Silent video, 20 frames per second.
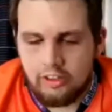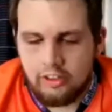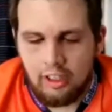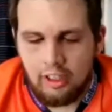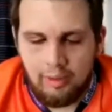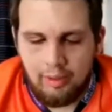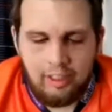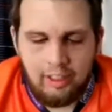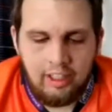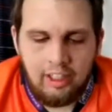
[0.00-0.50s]
I
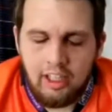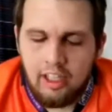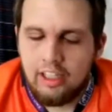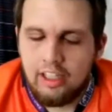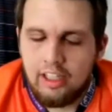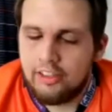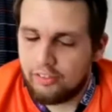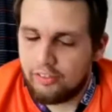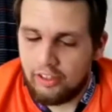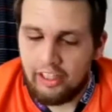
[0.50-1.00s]
mean,
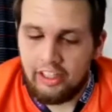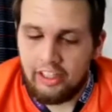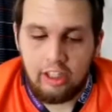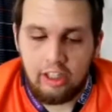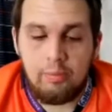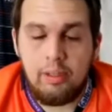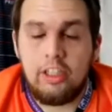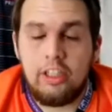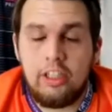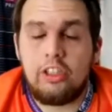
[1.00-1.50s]
it's funny that you
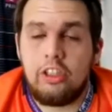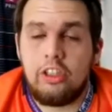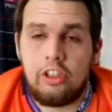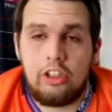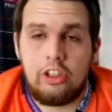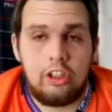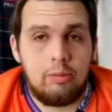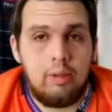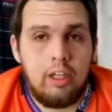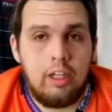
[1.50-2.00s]
mentioned
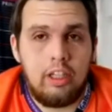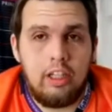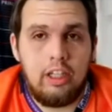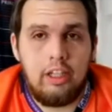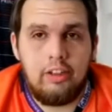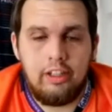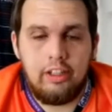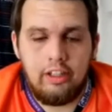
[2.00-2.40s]
Stuart McAnally.